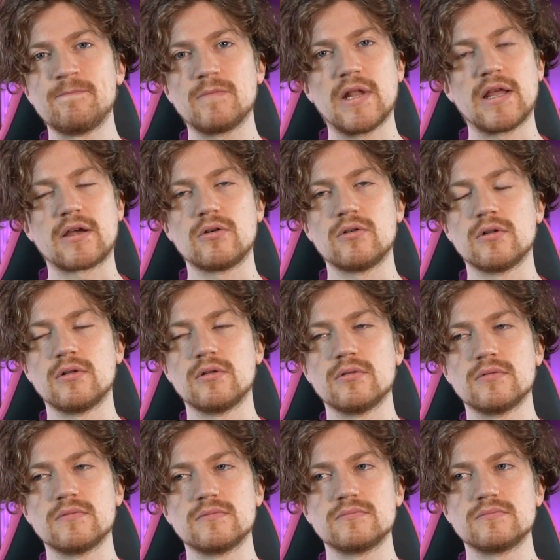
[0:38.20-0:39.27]
like
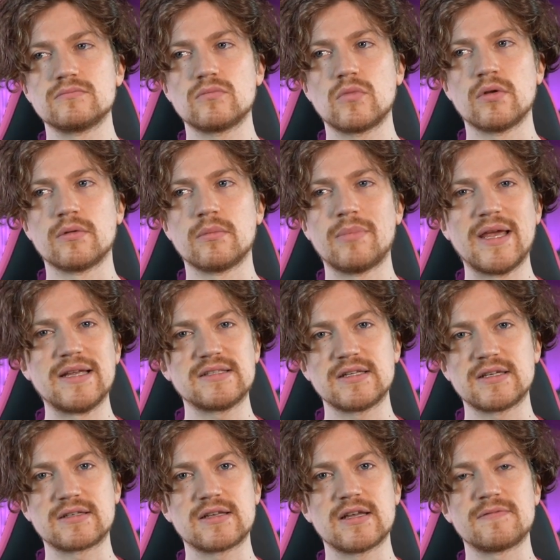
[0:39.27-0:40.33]
all the
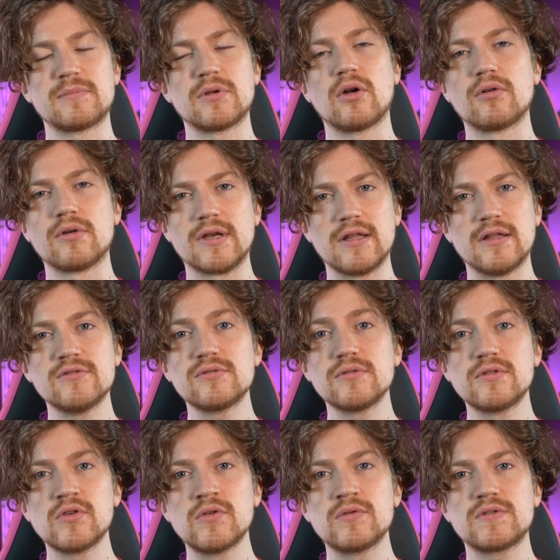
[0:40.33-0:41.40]
basics, have been already
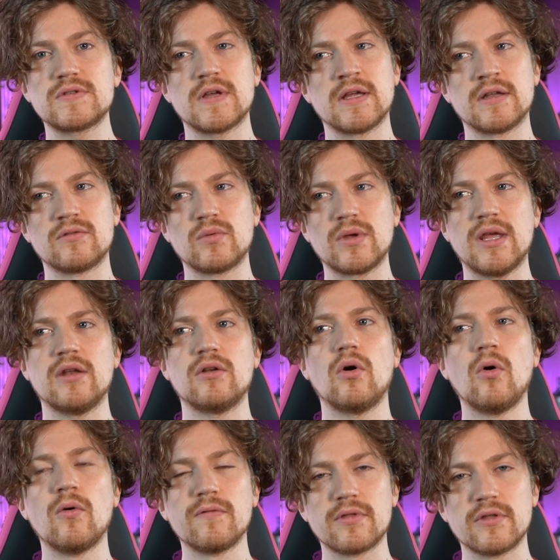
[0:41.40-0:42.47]
introduced, and we can,
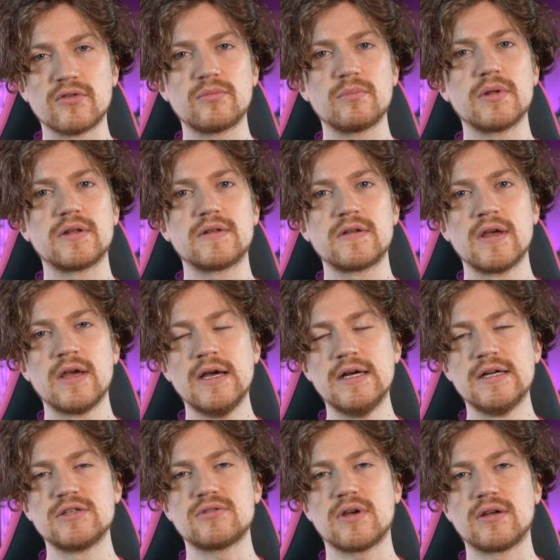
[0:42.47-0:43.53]
over the split,
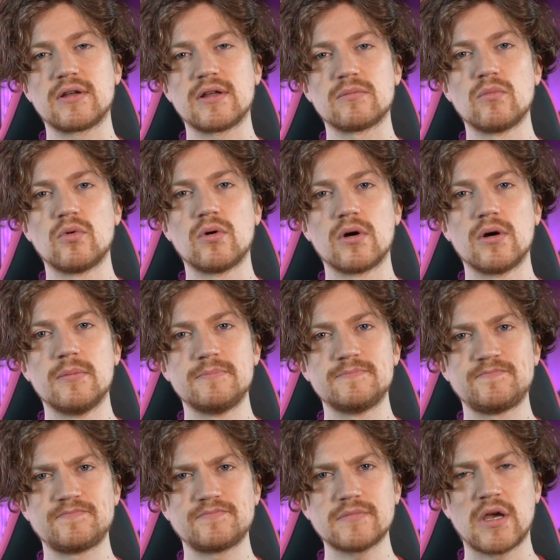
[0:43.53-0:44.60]
try to get more
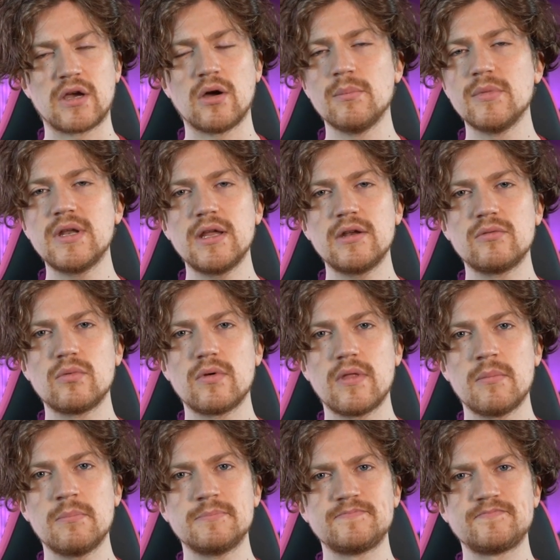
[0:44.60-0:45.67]
accommodated with
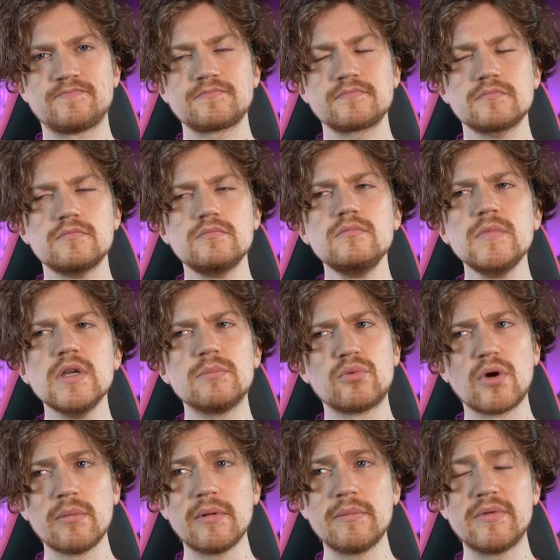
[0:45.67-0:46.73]
them.
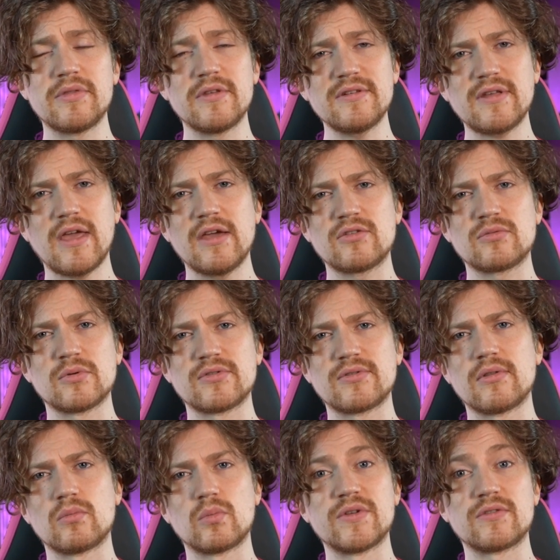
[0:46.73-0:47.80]
Problem in this case was
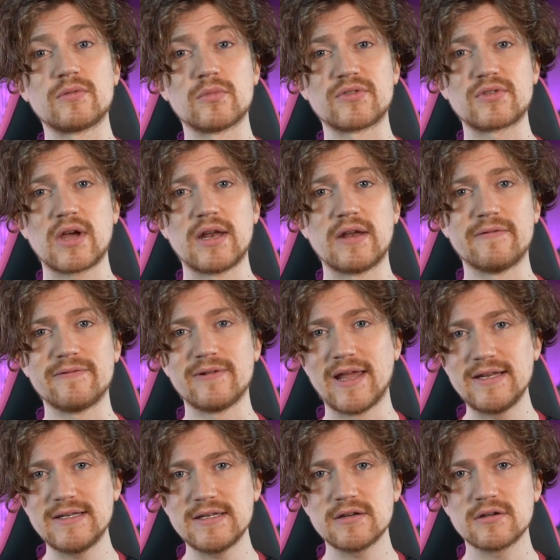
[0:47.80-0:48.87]
that Winston was kind of
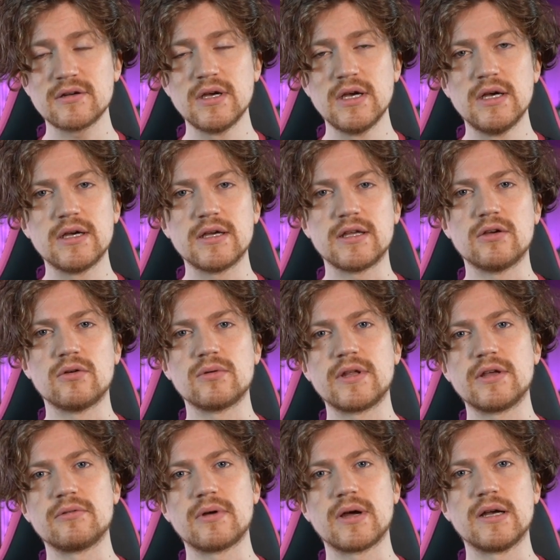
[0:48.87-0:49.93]
late here. He
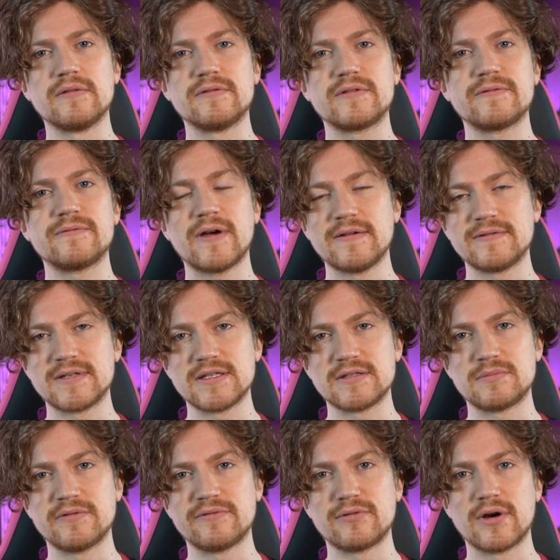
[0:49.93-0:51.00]
only arrived 5 days
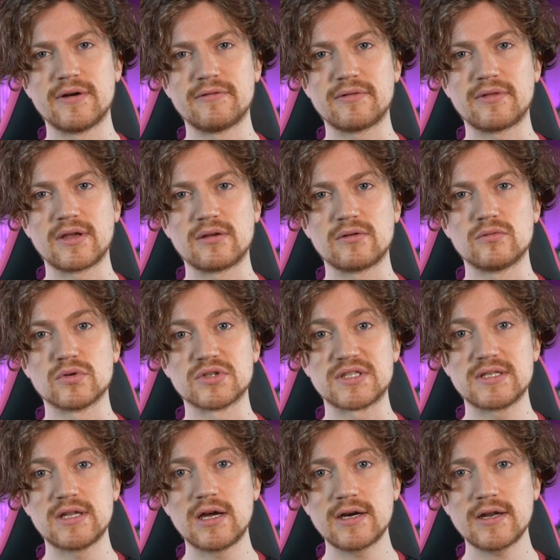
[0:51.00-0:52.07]
before everything was
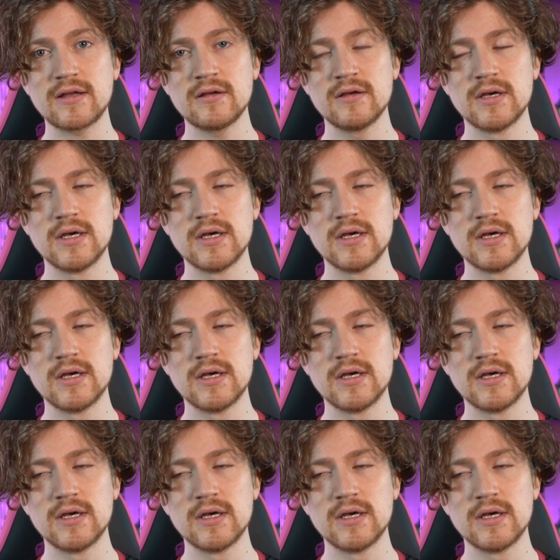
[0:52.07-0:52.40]
starting,